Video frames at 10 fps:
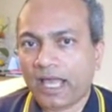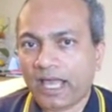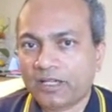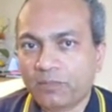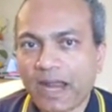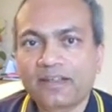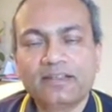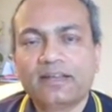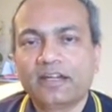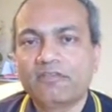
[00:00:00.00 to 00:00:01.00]
And the
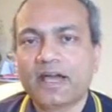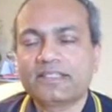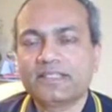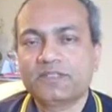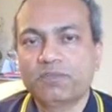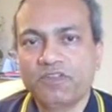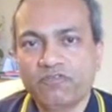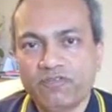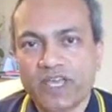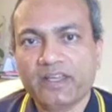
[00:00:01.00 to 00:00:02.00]
practical advice is be
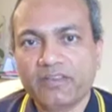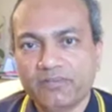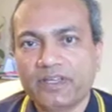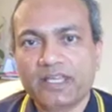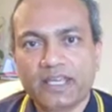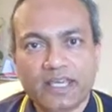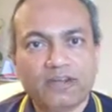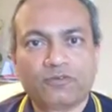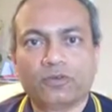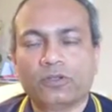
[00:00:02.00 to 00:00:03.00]
very, very
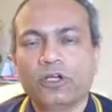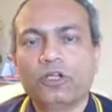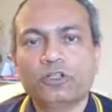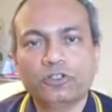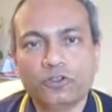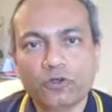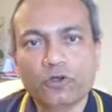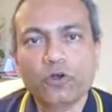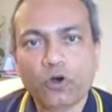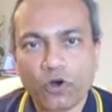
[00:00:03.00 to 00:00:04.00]
careful. Don't
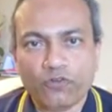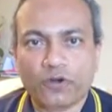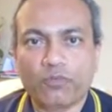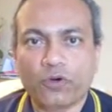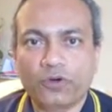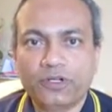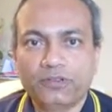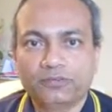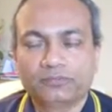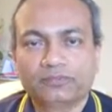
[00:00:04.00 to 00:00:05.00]
go overboard.
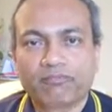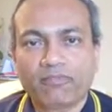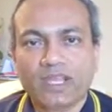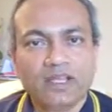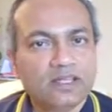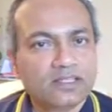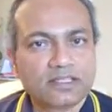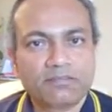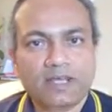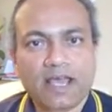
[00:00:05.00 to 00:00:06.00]

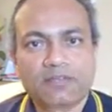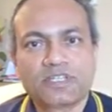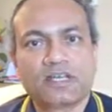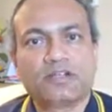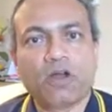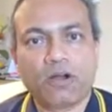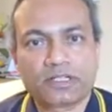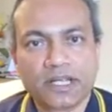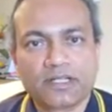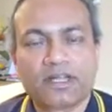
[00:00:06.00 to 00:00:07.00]
Sometimes in a
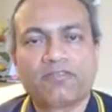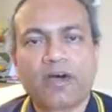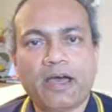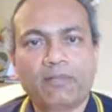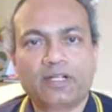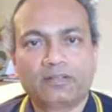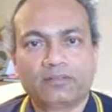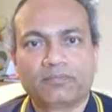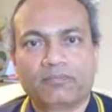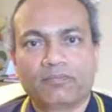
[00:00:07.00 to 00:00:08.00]
.NET environment
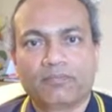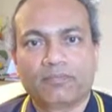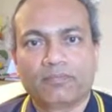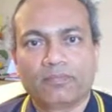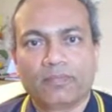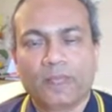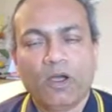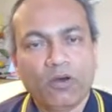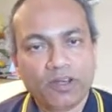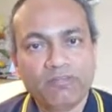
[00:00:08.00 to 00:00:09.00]

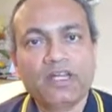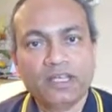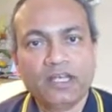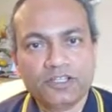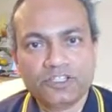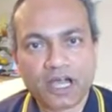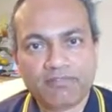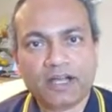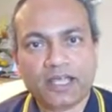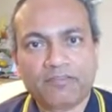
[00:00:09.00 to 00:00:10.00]
or even in a
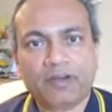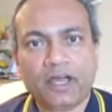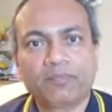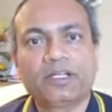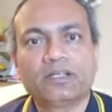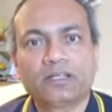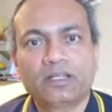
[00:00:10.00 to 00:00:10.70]
Java environment,